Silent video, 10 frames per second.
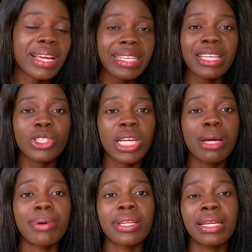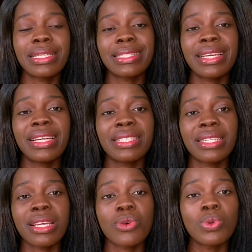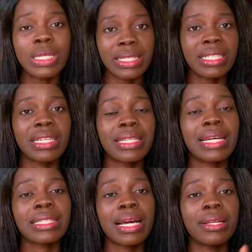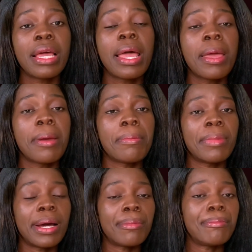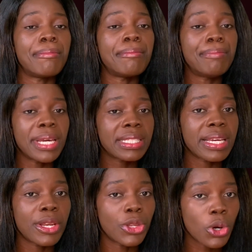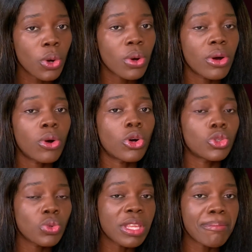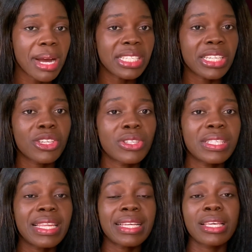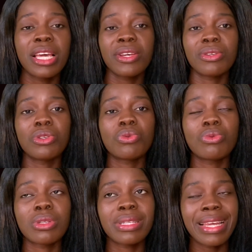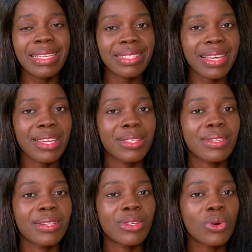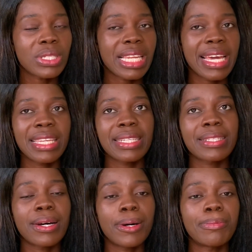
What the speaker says: writer is talking about a detergent, a good detergent that can bait a dog or do the magic. You see that let's say it goes like this.